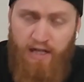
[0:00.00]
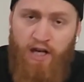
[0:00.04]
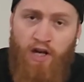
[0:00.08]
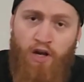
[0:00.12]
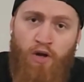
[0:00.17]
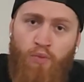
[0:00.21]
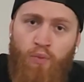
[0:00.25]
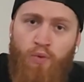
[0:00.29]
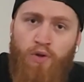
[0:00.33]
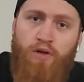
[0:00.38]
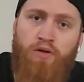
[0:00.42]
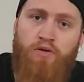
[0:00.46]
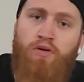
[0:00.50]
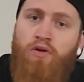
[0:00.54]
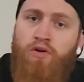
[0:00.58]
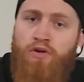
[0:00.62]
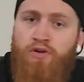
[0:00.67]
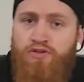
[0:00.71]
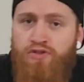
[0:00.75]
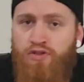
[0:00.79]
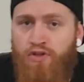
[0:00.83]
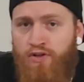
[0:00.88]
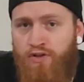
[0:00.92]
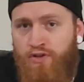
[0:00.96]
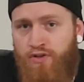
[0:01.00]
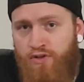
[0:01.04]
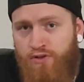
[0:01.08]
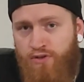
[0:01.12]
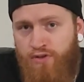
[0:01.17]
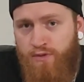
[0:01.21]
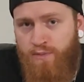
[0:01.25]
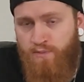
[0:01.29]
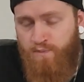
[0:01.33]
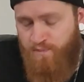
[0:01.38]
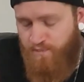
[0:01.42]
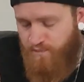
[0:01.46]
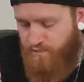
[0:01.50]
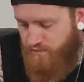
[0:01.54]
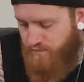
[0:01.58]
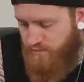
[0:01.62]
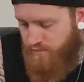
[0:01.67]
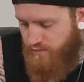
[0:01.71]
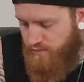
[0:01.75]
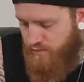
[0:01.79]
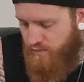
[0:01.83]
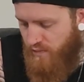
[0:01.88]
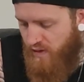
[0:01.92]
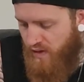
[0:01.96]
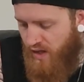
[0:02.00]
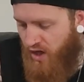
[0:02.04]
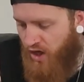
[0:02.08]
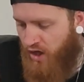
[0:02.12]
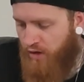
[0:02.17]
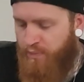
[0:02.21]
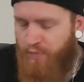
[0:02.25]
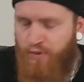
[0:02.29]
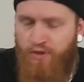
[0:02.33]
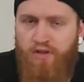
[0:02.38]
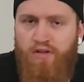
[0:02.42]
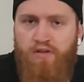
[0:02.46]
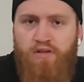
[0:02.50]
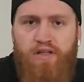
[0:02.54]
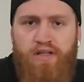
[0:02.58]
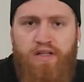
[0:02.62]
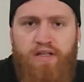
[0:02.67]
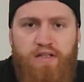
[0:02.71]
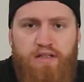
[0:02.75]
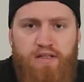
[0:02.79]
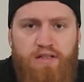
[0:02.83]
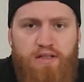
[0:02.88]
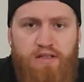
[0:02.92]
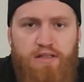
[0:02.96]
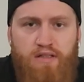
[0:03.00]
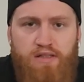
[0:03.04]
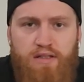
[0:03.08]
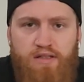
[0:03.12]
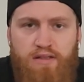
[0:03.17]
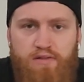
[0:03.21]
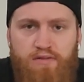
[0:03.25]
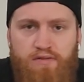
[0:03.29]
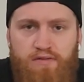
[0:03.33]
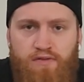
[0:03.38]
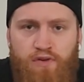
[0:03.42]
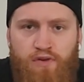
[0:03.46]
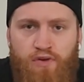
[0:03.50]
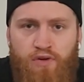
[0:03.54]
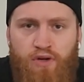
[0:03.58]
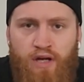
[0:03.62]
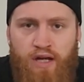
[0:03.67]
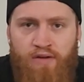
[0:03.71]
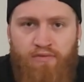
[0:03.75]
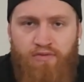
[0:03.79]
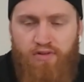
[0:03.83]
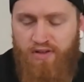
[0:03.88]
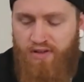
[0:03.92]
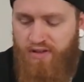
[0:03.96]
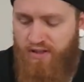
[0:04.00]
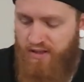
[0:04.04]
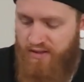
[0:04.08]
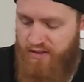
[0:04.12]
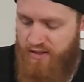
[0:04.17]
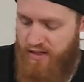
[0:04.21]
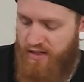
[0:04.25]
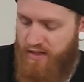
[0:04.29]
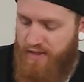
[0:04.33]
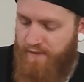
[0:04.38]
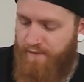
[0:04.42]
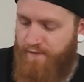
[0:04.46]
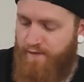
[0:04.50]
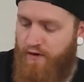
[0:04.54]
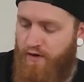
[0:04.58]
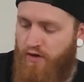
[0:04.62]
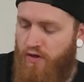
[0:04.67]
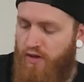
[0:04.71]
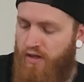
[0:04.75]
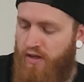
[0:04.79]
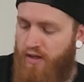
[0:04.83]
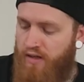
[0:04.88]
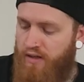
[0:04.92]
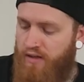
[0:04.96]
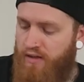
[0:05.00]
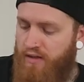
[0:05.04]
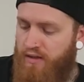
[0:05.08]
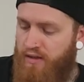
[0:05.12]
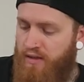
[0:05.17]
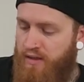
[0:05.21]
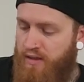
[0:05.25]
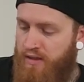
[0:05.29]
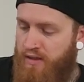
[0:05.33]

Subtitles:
Now what I'll also do, I'll put a link for everything that I can find